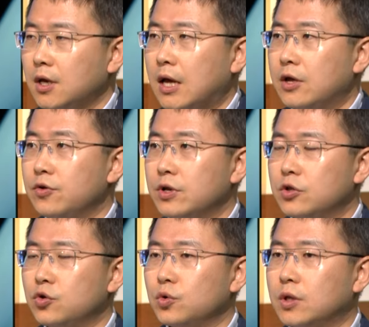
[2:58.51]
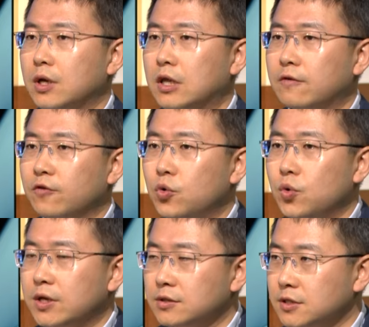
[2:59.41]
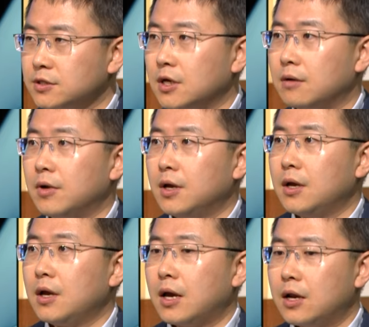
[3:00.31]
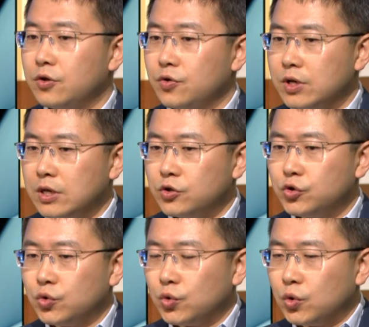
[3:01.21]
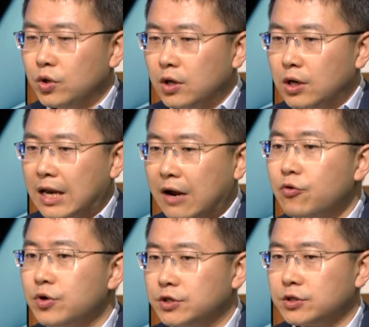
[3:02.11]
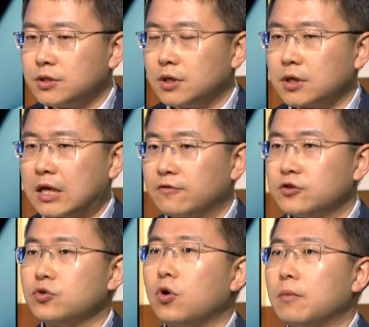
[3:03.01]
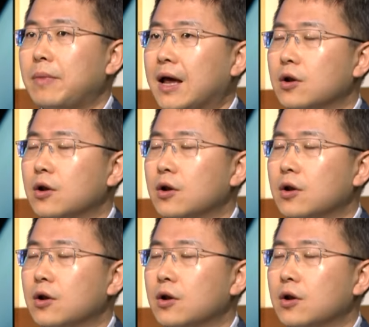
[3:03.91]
and you need to the kind of cooling system, and you need to leverage the kind of solar panel